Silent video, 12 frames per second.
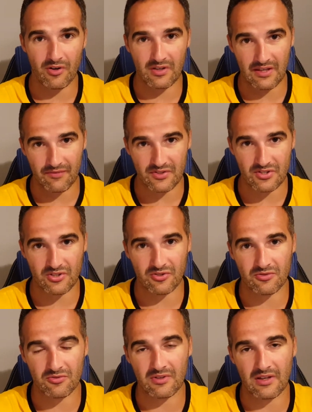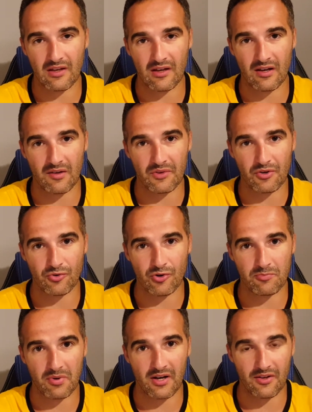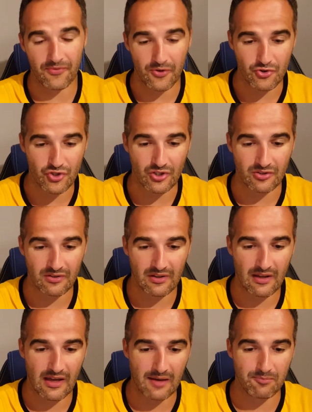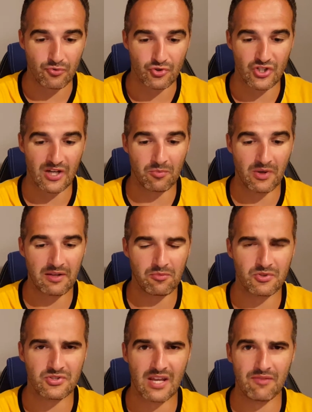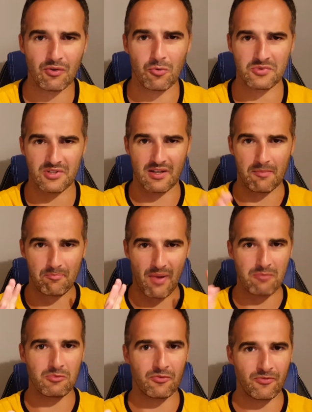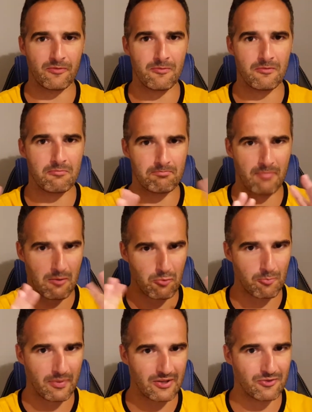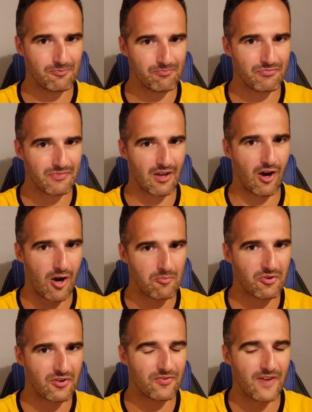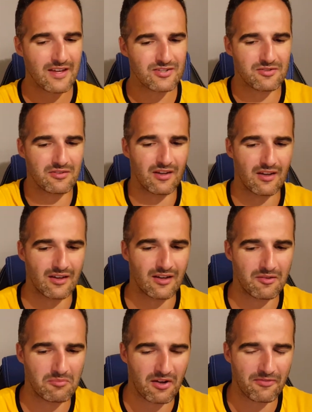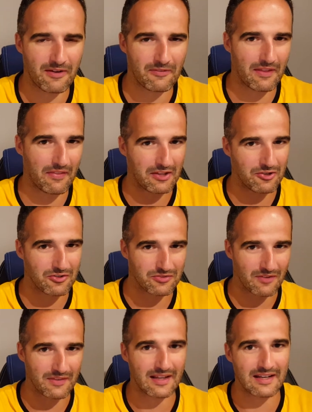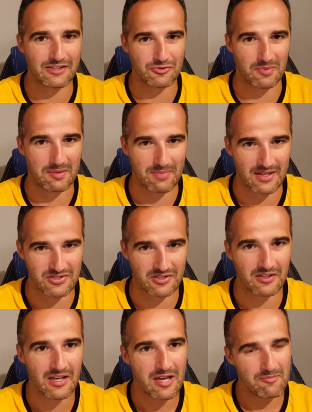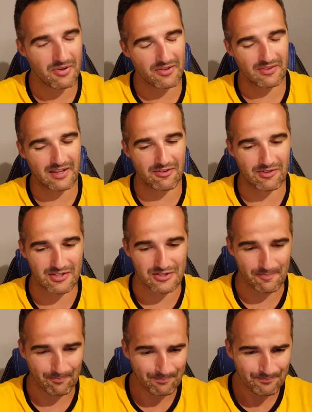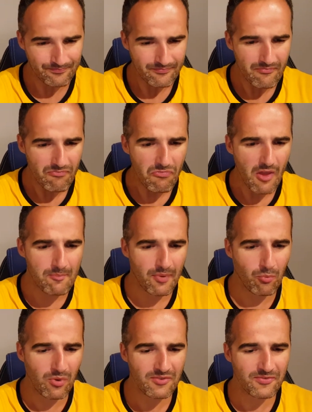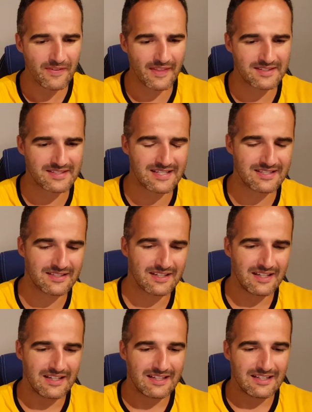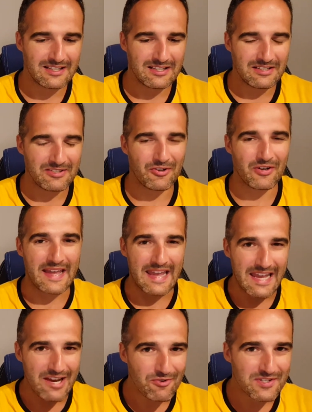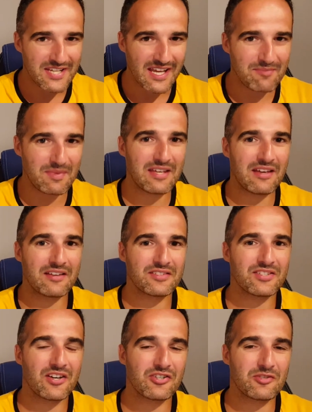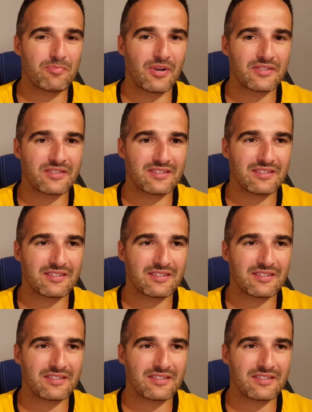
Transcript: given to the crew by a future Admiral Janeway, which gave it almost like a Batmobile armour effect. I felt that they could have done that a little bit better, but there it is. But one thing that did not irritate me as such, but